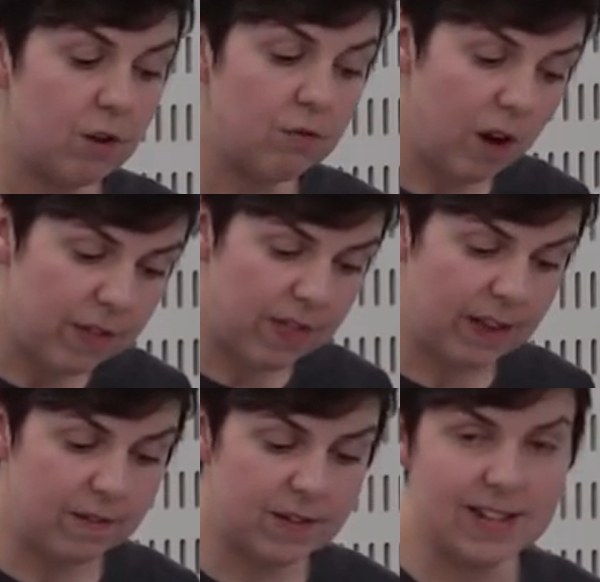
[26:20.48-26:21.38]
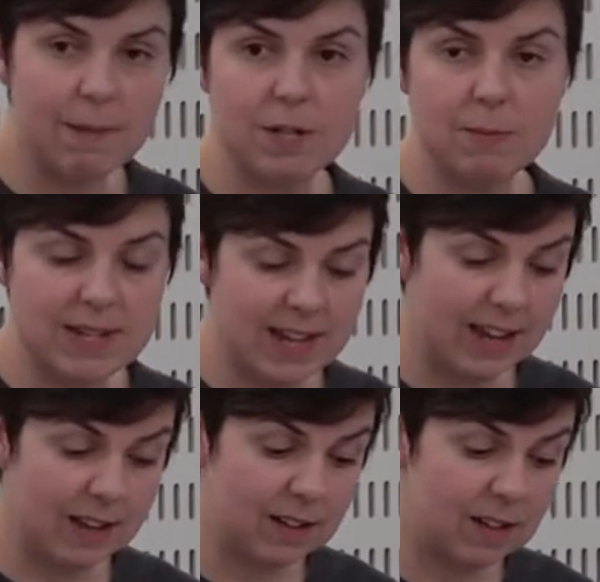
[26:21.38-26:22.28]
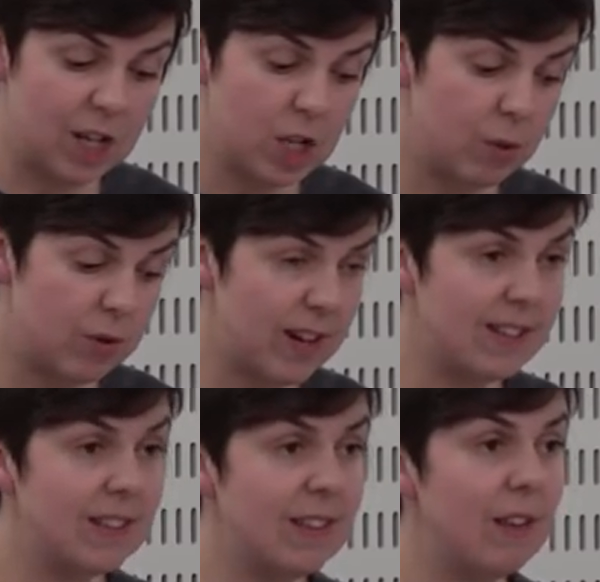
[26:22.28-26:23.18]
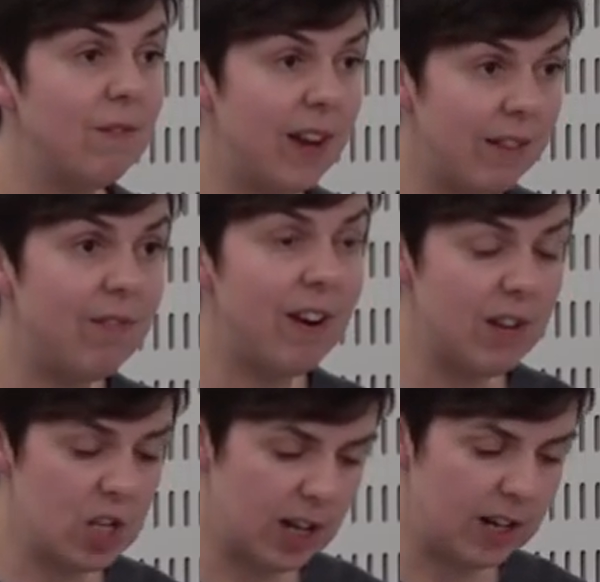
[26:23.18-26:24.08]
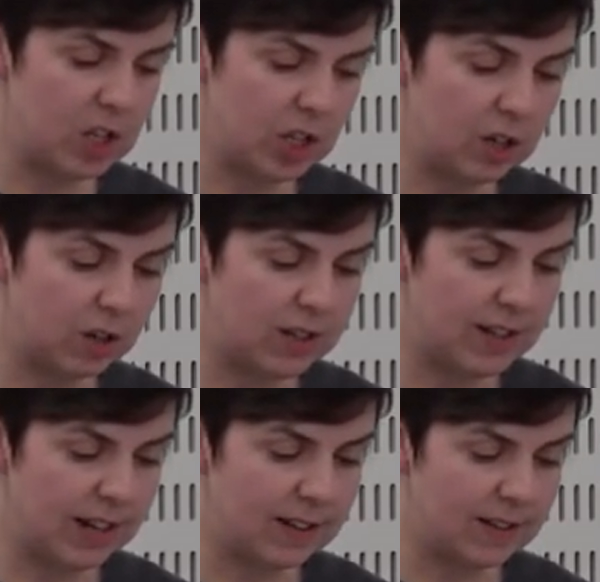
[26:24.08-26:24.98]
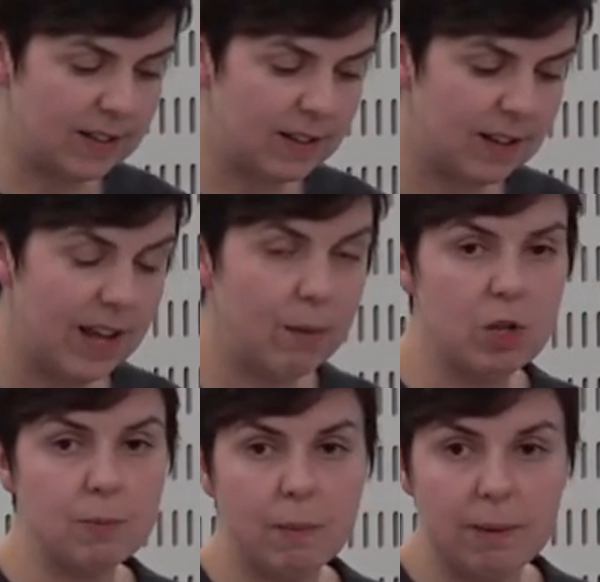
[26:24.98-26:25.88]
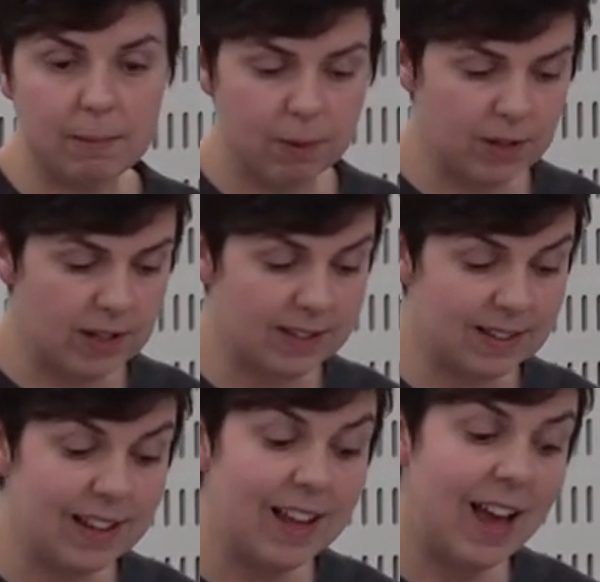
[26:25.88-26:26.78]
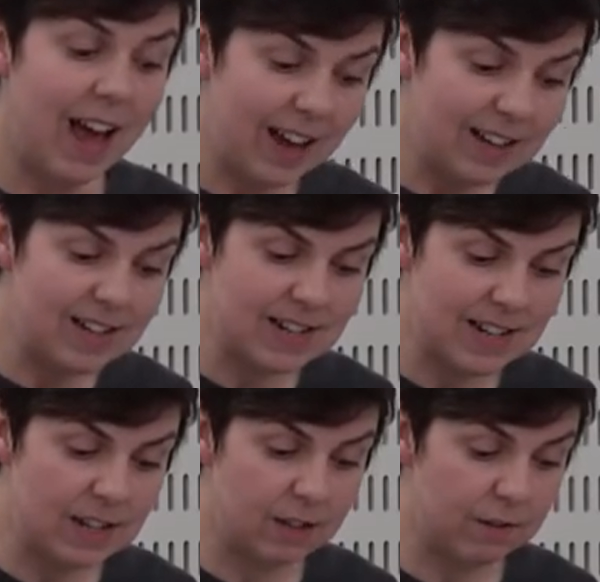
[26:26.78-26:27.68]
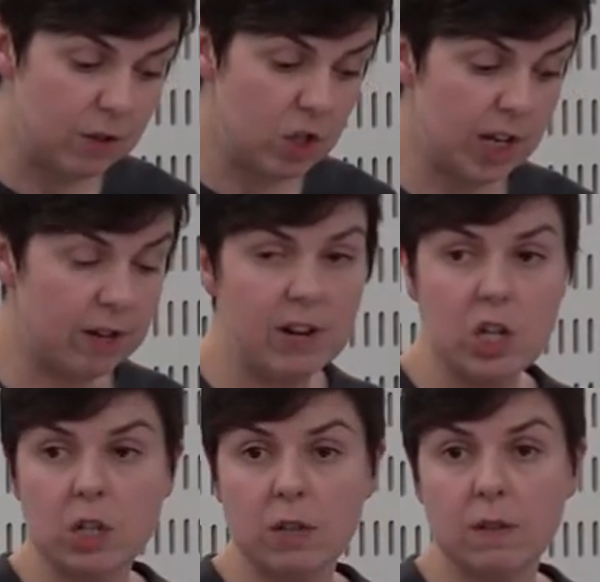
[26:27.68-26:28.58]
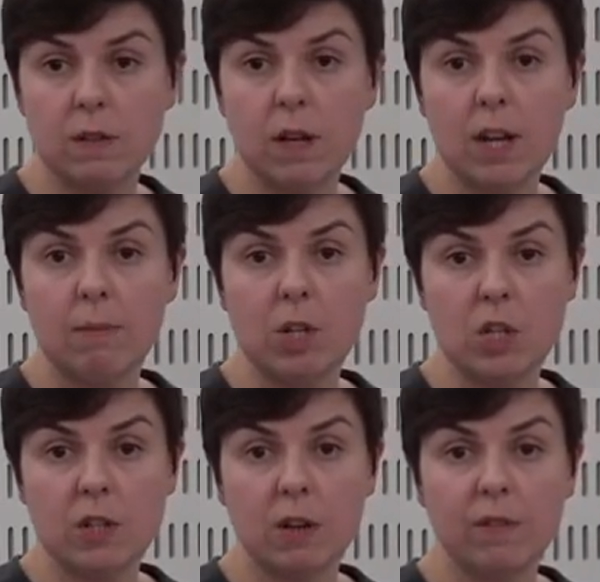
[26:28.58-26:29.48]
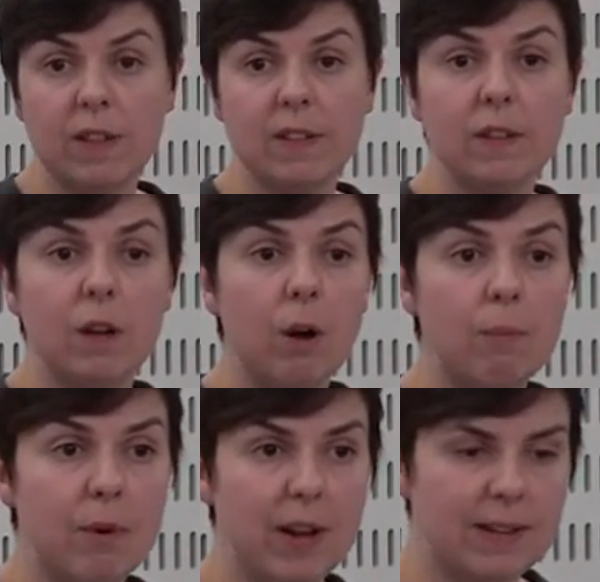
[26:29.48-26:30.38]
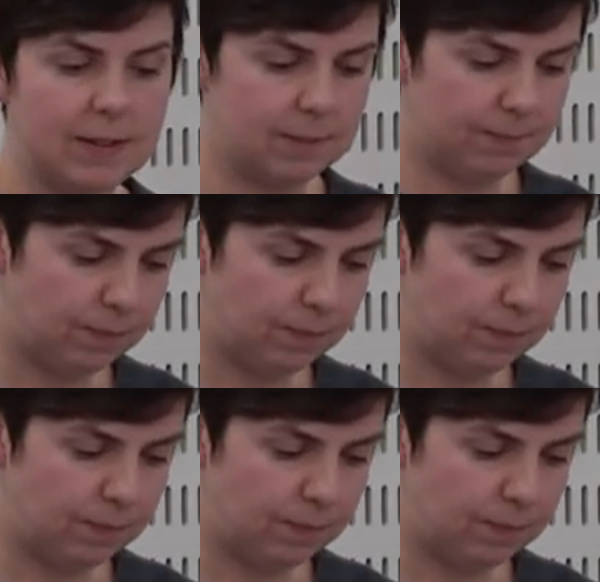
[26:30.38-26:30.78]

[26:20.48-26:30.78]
rather than for steps to be taken to address the very challenging context in which public bodies and indeed future generations' Commissioner's Office operate.